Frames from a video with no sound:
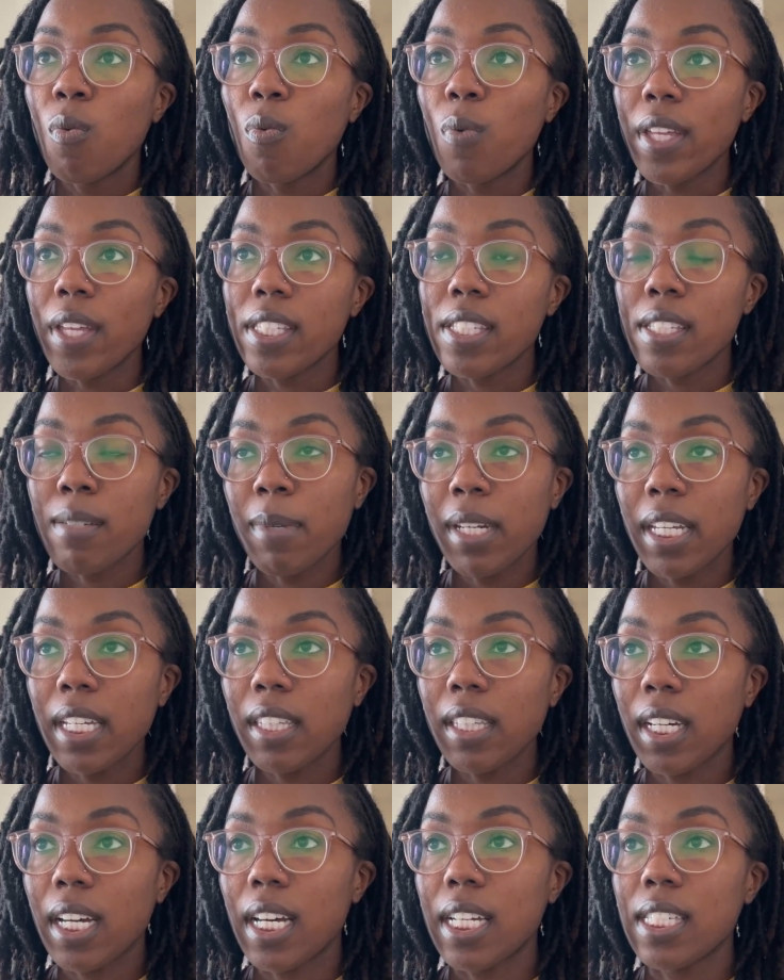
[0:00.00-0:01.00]
With
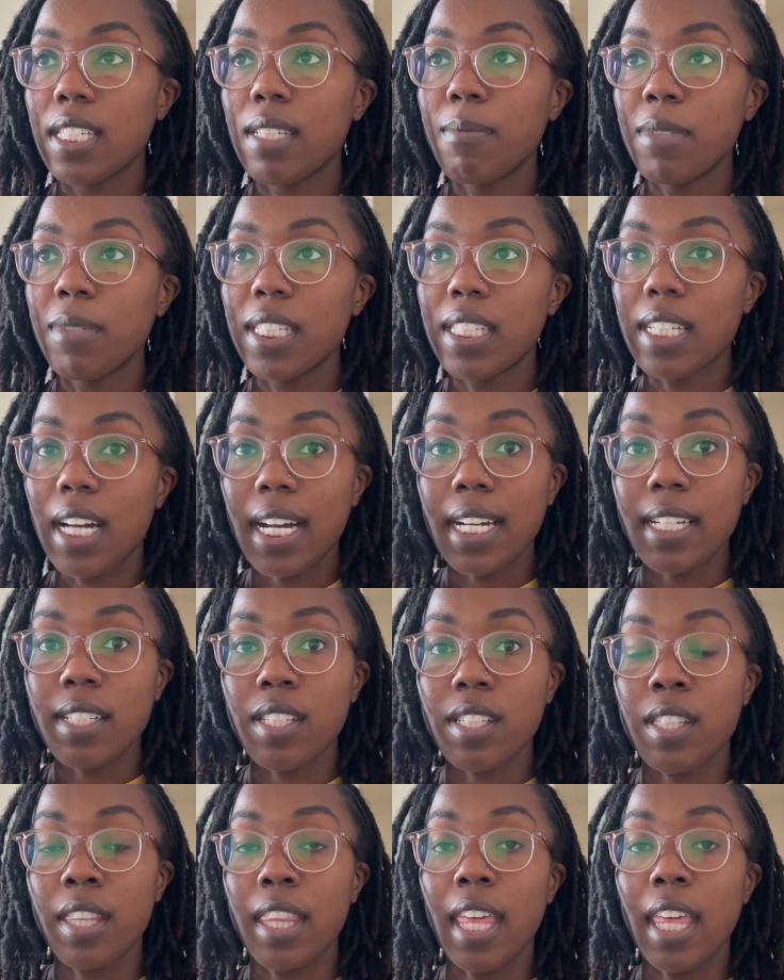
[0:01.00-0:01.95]
submitting the custom designs,